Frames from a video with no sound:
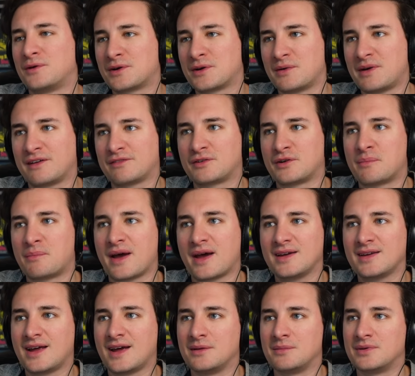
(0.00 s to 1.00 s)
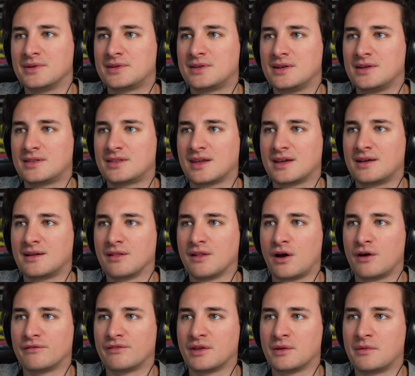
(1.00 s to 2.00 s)
going to be after a payday, but do you think a lot
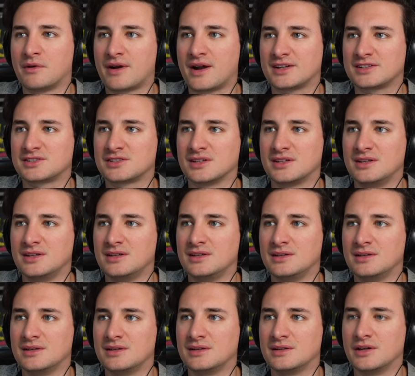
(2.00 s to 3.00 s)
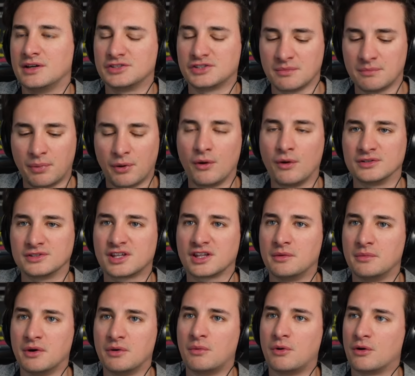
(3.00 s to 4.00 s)
of them are actually as oh, important oh, to
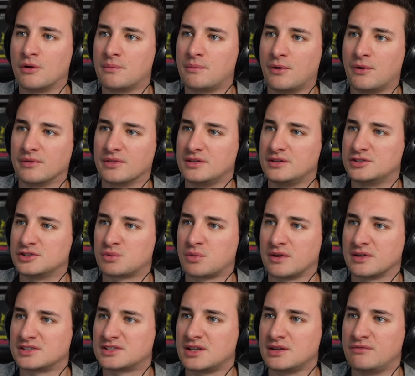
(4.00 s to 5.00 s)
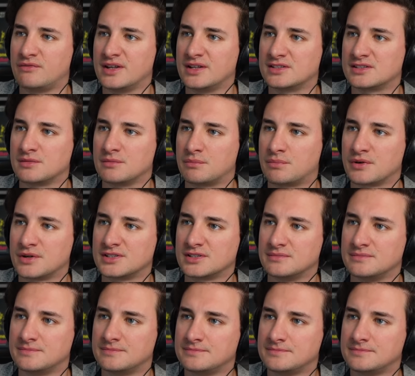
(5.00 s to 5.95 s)
them, or more importantly, just want to see Vince in prison?